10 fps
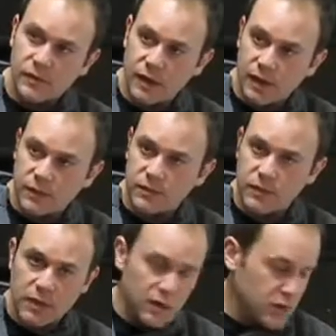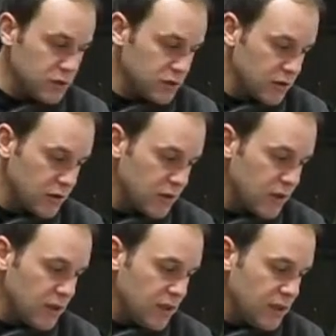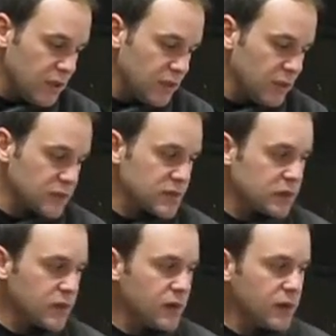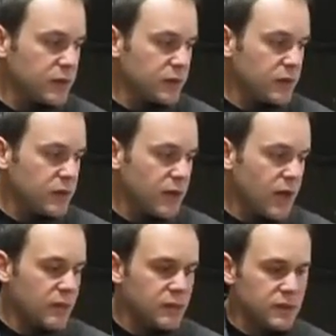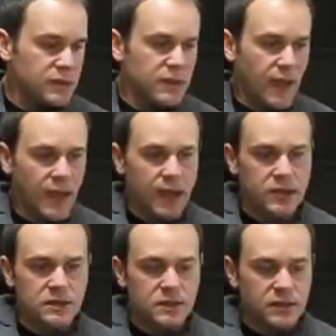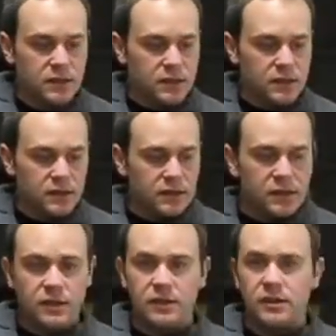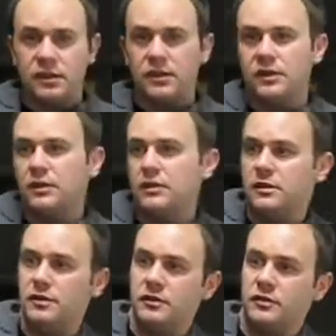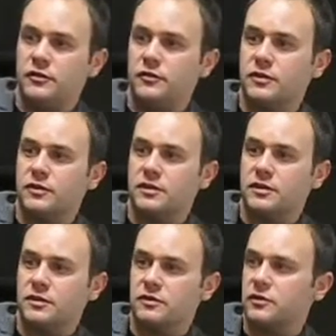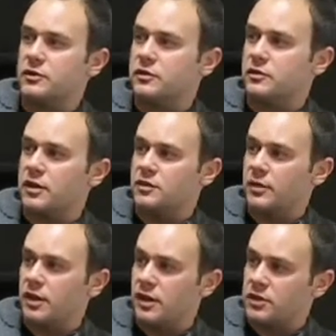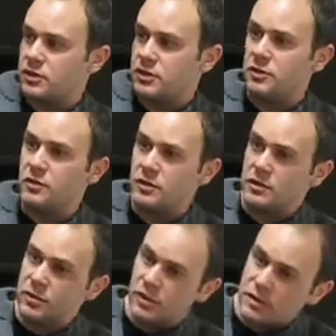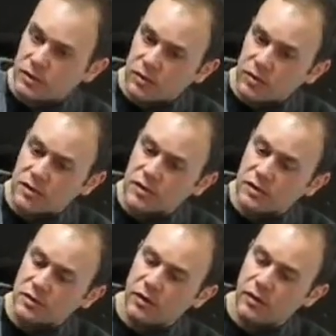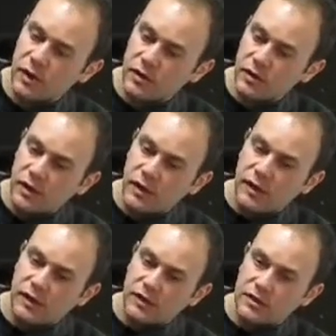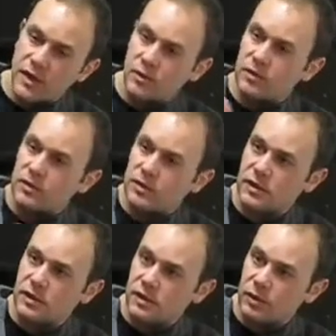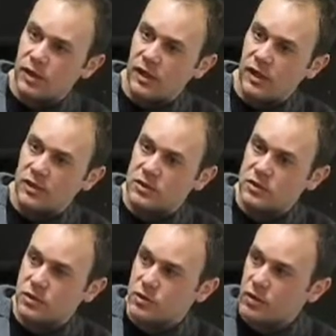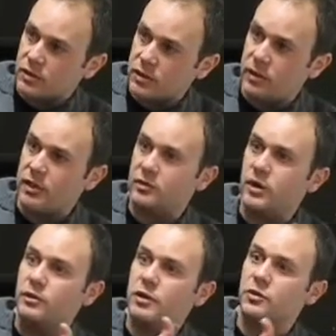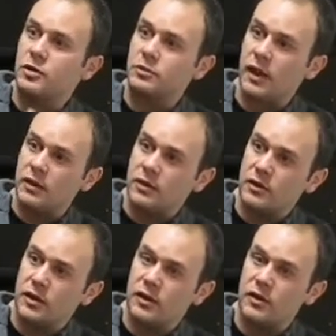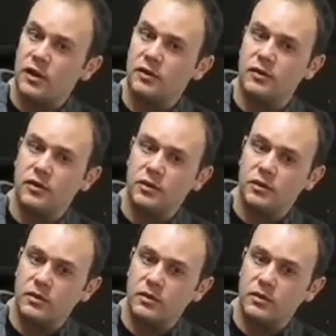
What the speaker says: Yeah. So, what's great about the homeopathy is as the need for the drugs and medication decreases because the person's doing better, they'll stop using the medications, which will only make the remedy work better, and it also